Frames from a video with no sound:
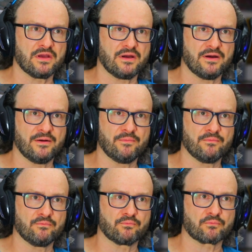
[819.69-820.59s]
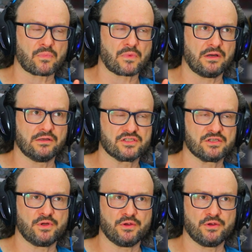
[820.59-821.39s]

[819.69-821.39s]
Somebody